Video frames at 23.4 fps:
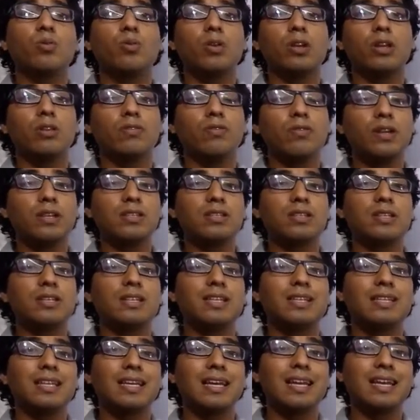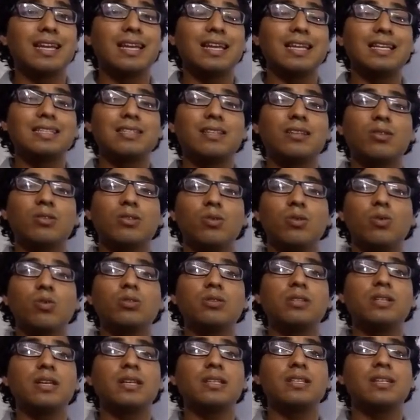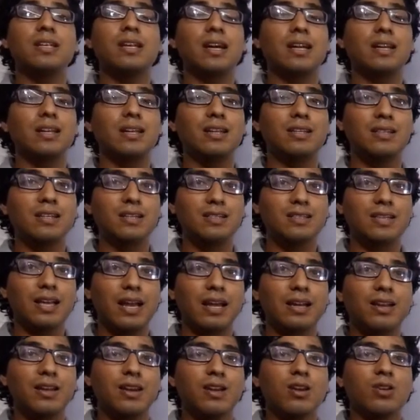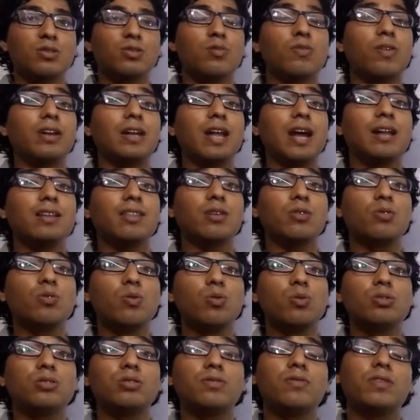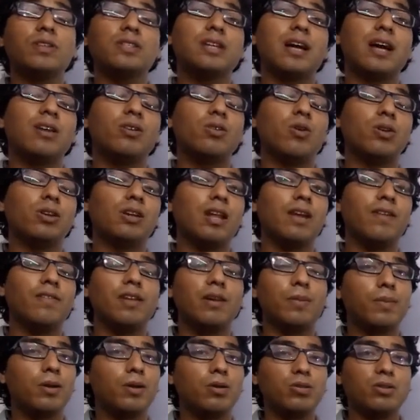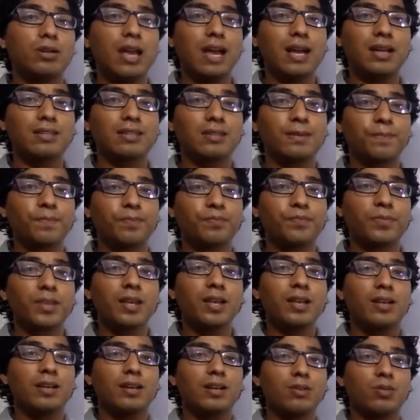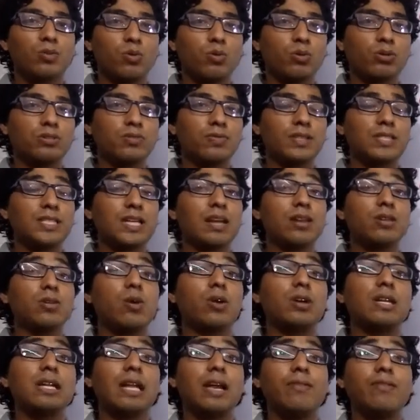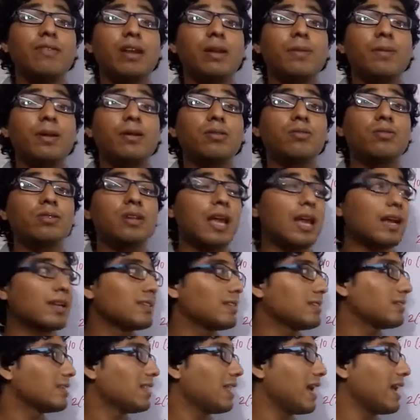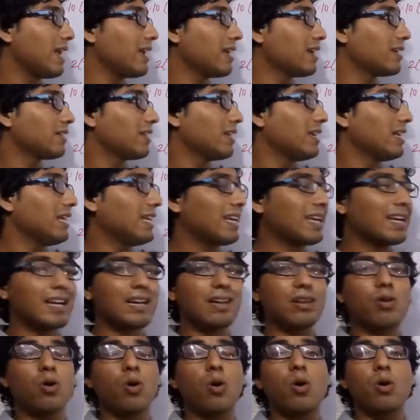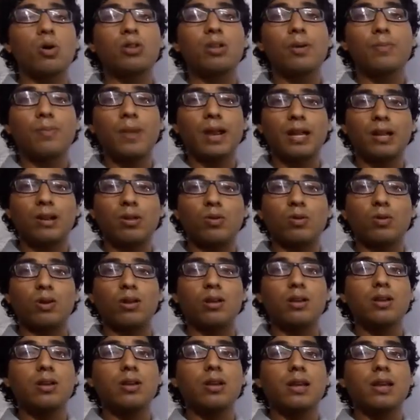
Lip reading: in which there is no GST under this act. So what are the goods which are not leviable to tax? Goods which are not leviable to tax is like the liquor or the petrol.